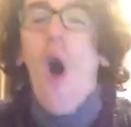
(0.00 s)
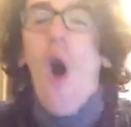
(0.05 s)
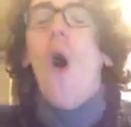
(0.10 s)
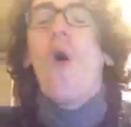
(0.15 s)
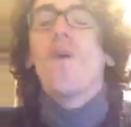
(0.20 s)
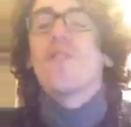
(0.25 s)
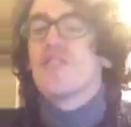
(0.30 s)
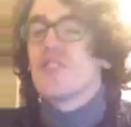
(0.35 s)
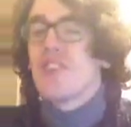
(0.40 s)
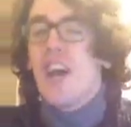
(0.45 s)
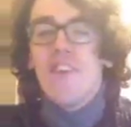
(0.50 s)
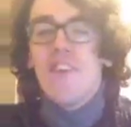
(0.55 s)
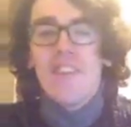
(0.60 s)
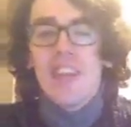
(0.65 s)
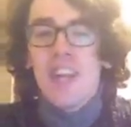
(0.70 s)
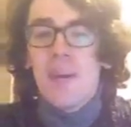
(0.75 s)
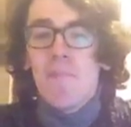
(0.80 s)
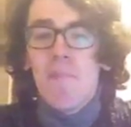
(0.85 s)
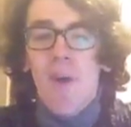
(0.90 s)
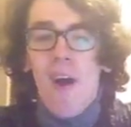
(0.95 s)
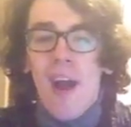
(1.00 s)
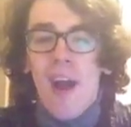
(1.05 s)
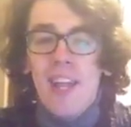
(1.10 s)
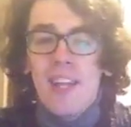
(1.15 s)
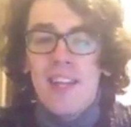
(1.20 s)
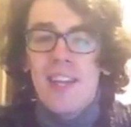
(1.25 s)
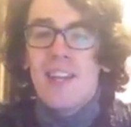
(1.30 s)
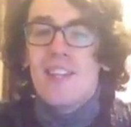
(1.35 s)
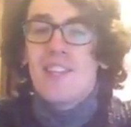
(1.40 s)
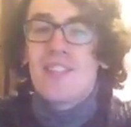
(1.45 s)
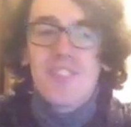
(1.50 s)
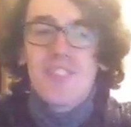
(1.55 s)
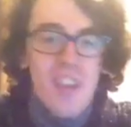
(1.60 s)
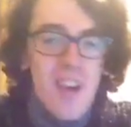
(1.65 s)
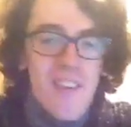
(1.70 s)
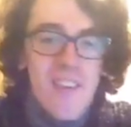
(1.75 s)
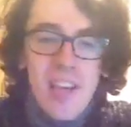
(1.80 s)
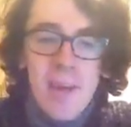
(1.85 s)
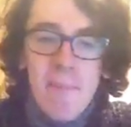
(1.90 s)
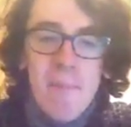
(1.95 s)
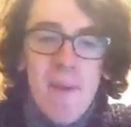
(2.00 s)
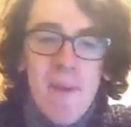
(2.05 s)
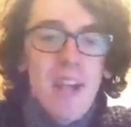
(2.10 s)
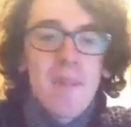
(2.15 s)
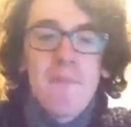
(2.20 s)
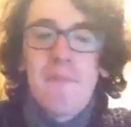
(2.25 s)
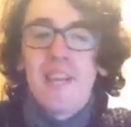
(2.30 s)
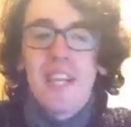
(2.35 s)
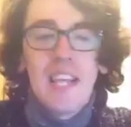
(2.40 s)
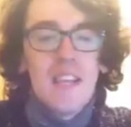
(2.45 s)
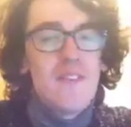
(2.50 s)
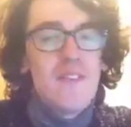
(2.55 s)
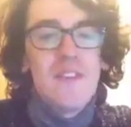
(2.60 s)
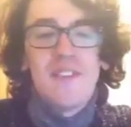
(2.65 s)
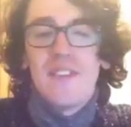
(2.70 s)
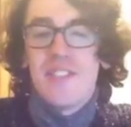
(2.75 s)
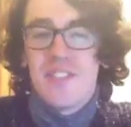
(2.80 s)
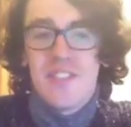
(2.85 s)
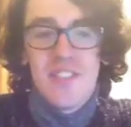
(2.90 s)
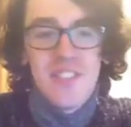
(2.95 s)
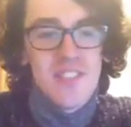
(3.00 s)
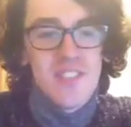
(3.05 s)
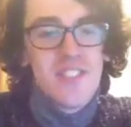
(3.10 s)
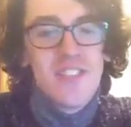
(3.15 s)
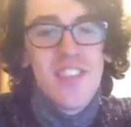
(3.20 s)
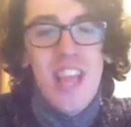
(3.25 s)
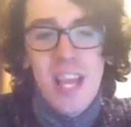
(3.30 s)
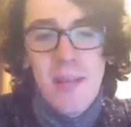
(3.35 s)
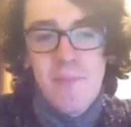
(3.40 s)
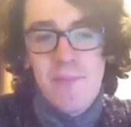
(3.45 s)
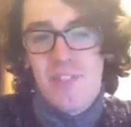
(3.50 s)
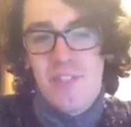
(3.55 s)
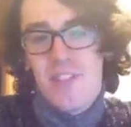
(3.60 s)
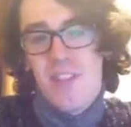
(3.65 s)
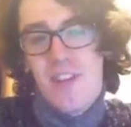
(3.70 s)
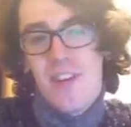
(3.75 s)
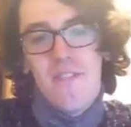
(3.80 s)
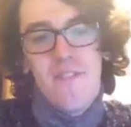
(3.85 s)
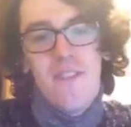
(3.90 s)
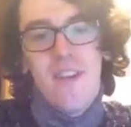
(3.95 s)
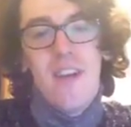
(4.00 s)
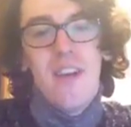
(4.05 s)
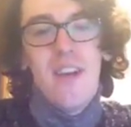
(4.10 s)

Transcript: Or shouting at mine. Shouting at mine would give you the same stuff.